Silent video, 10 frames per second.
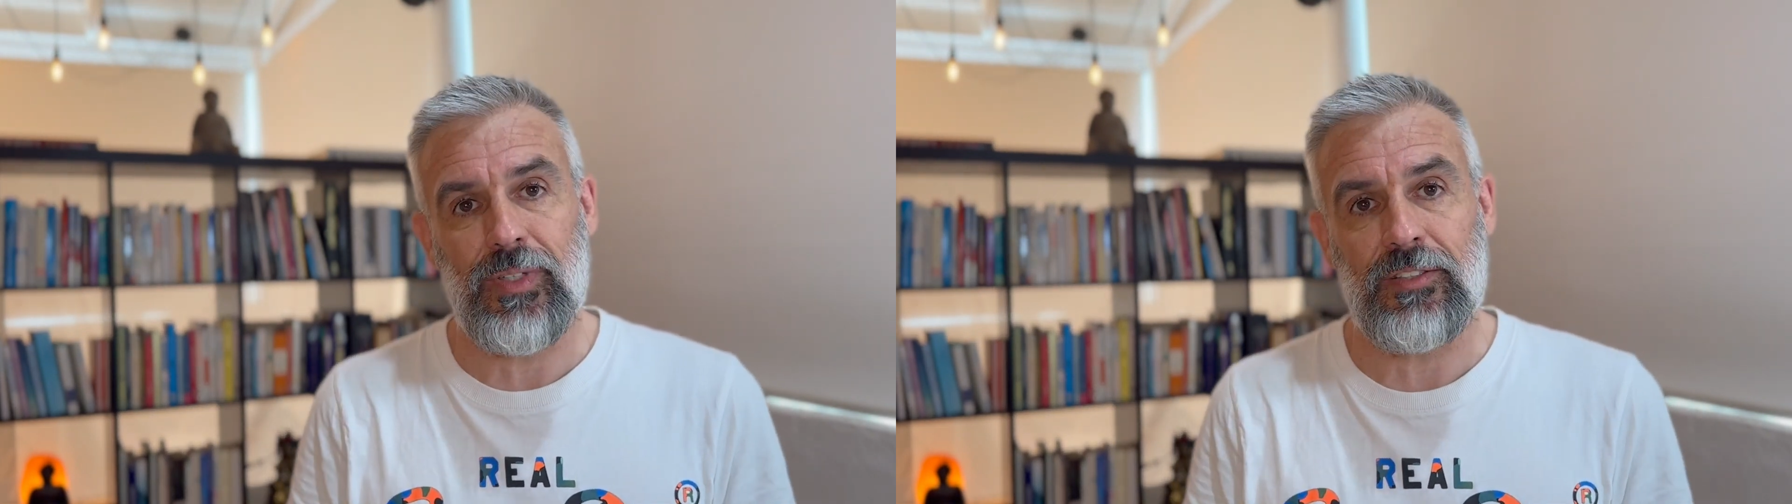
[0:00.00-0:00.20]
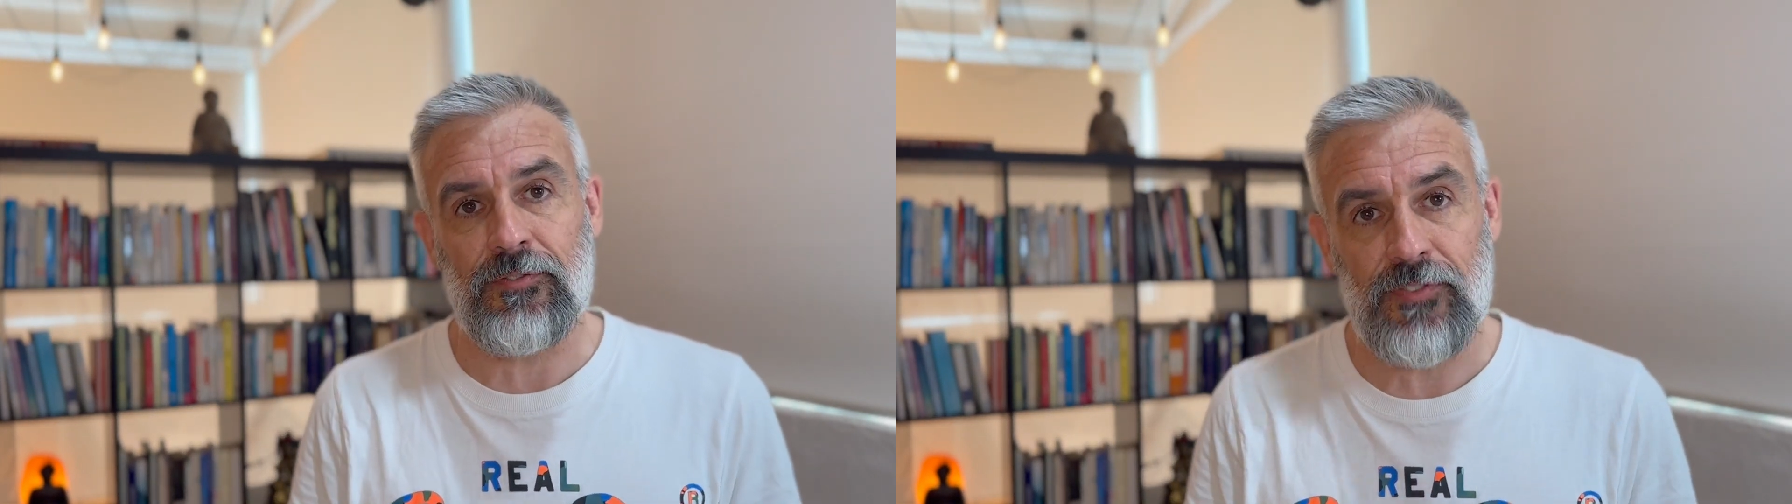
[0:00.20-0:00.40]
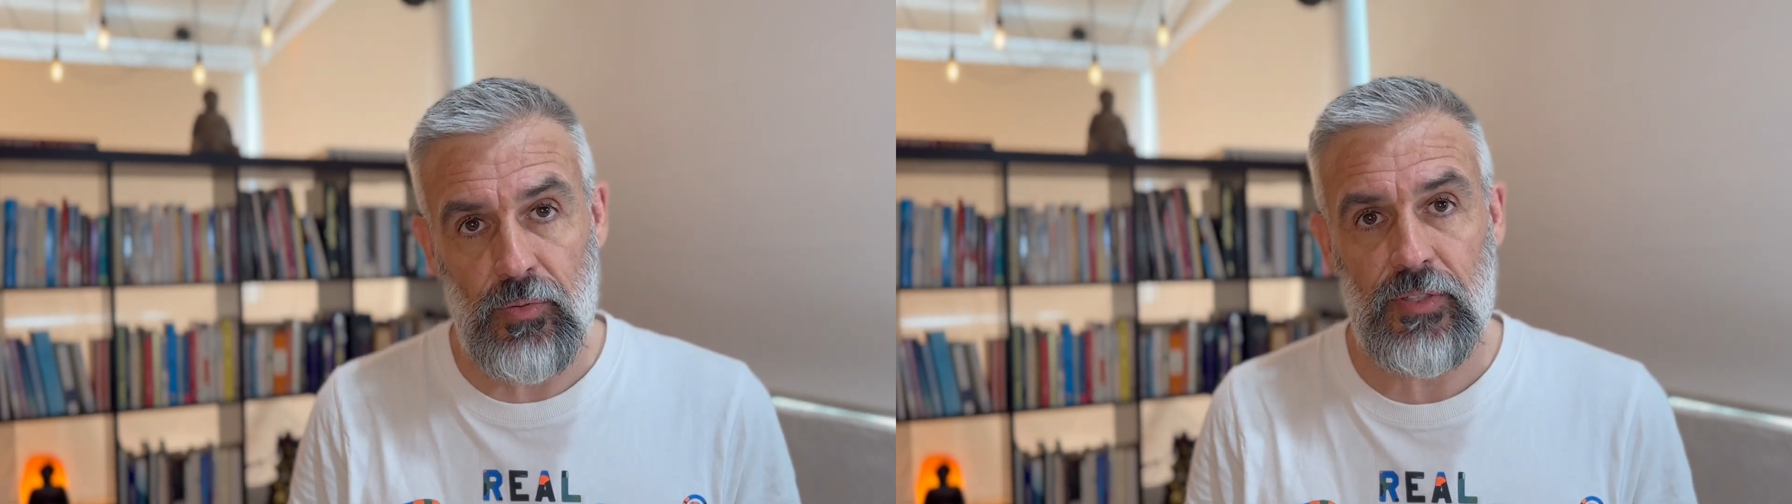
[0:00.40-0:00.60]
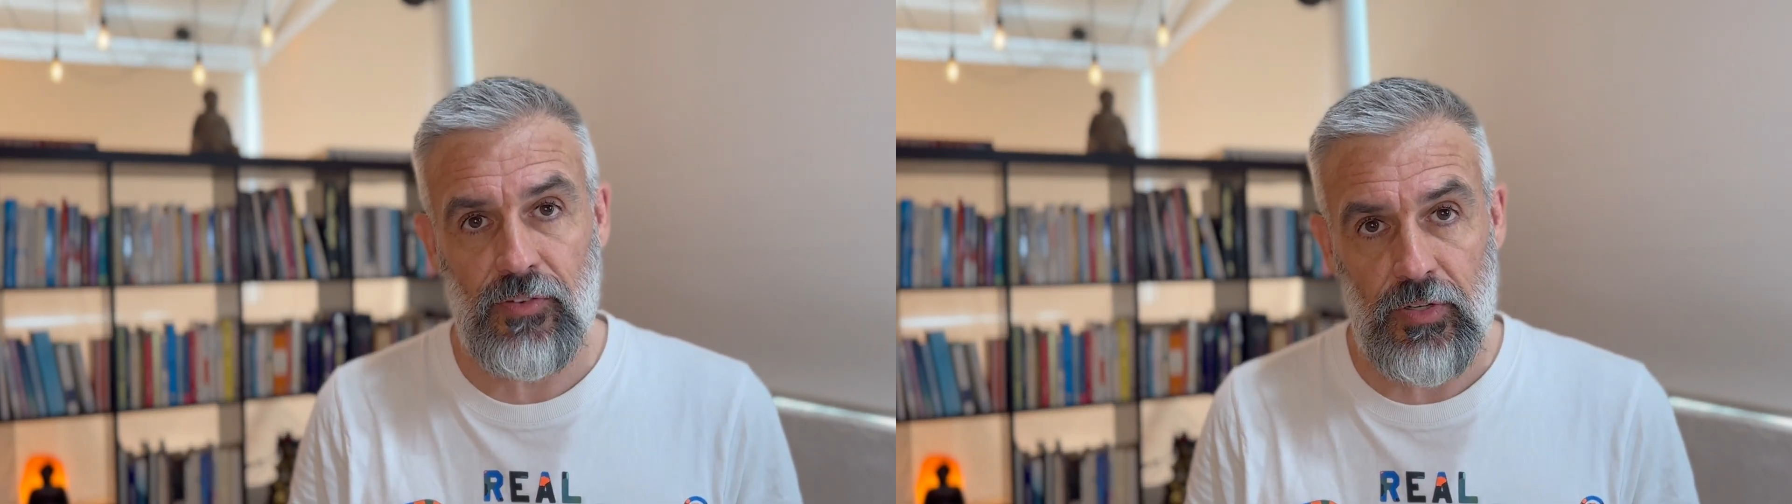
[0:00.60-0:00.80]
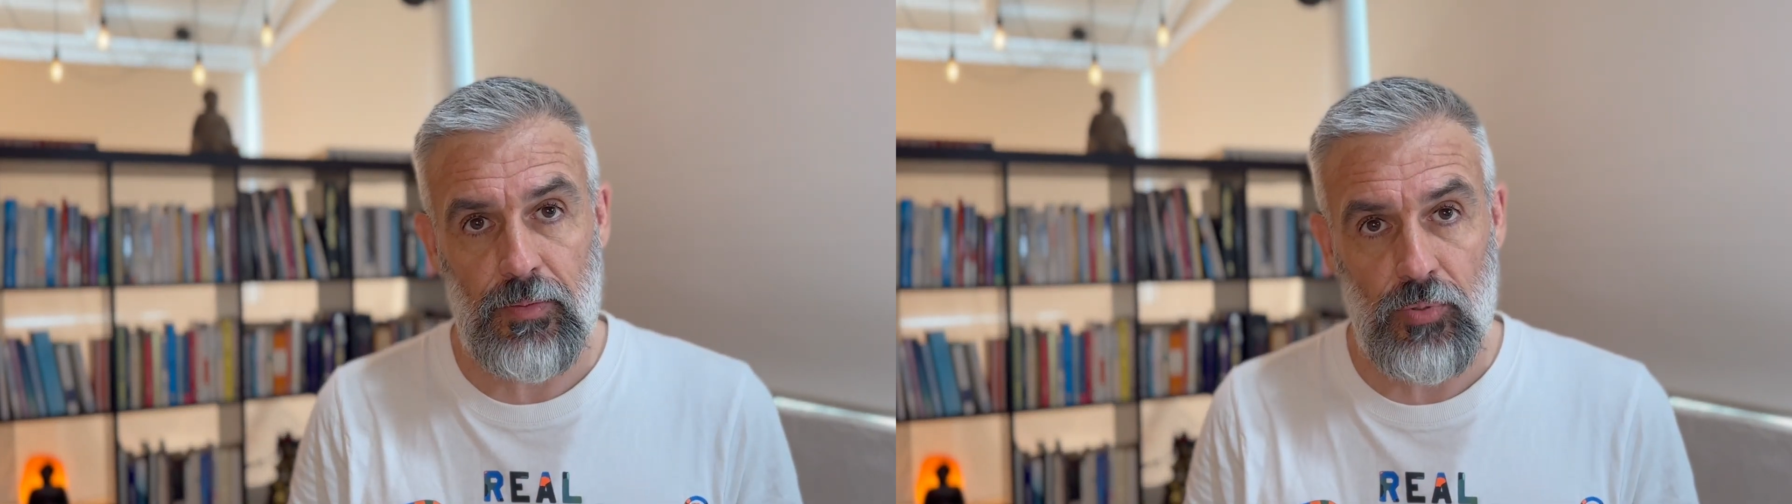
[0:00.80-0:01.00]
is very,
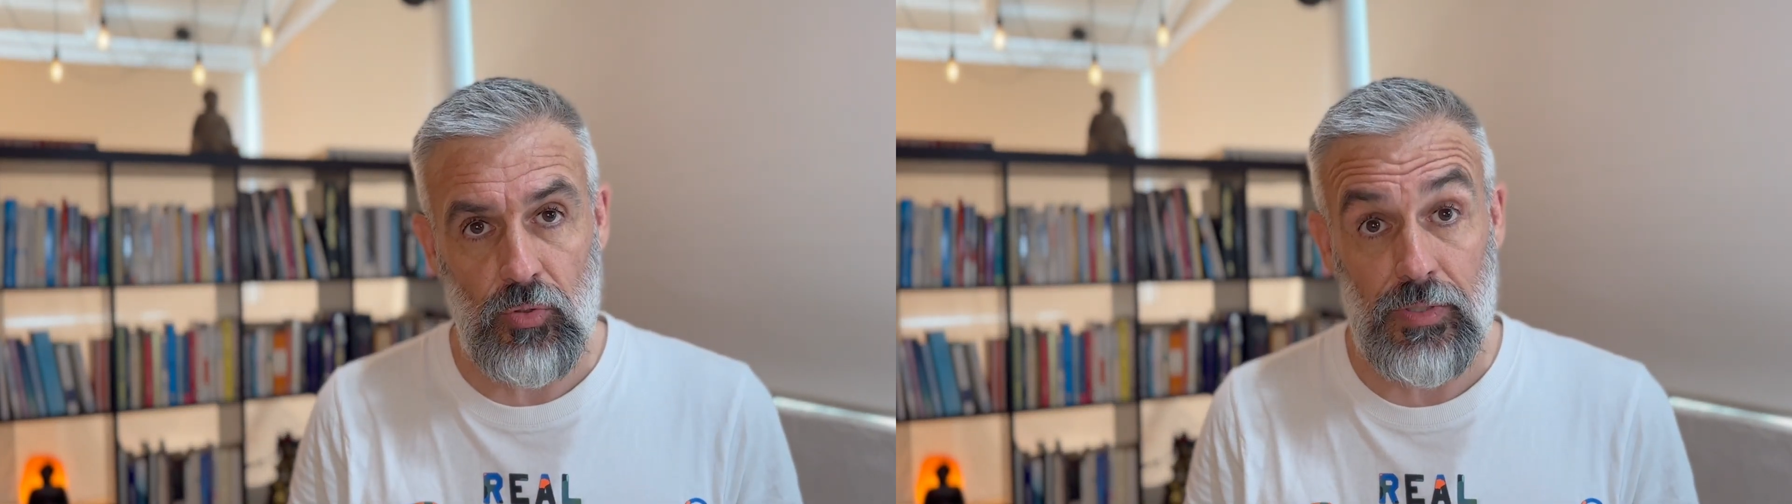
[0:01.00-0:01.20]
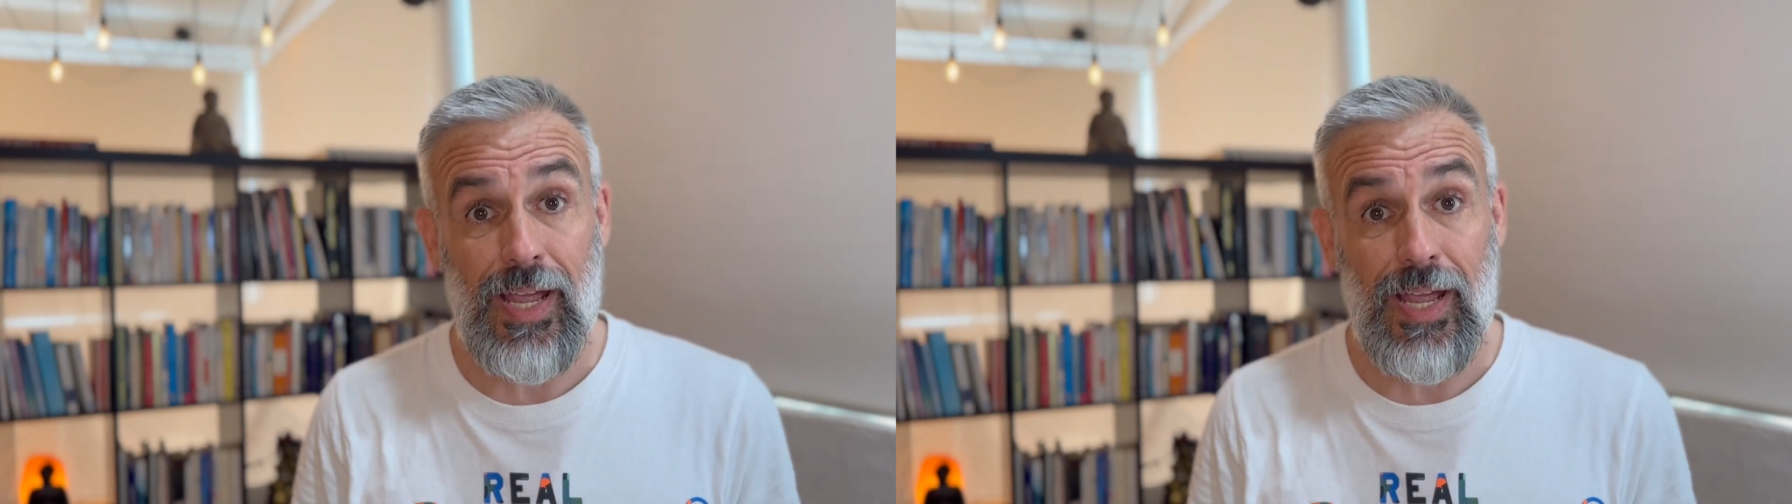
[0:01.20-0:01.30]
very important,